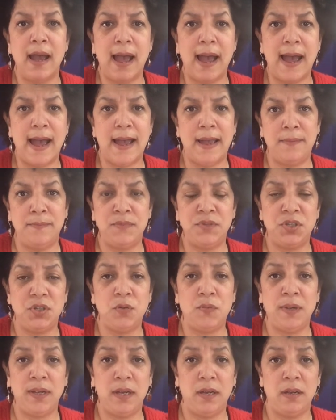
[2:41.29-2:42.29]
I'm
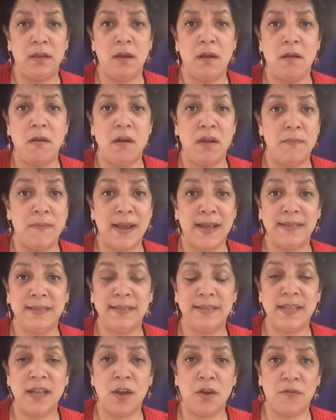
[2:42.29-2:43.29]
doing on
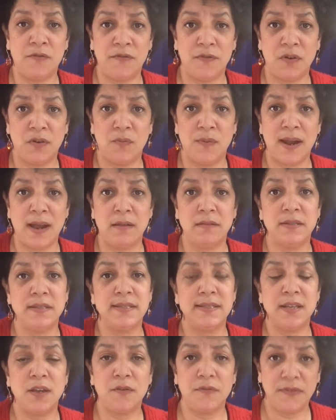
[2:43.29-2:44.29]
myself around
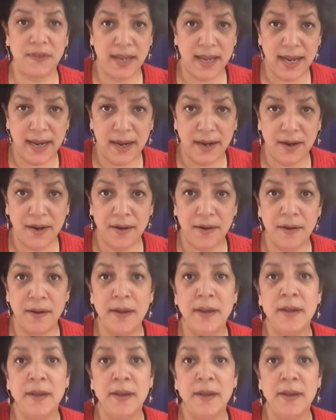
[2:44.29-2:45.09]
self-care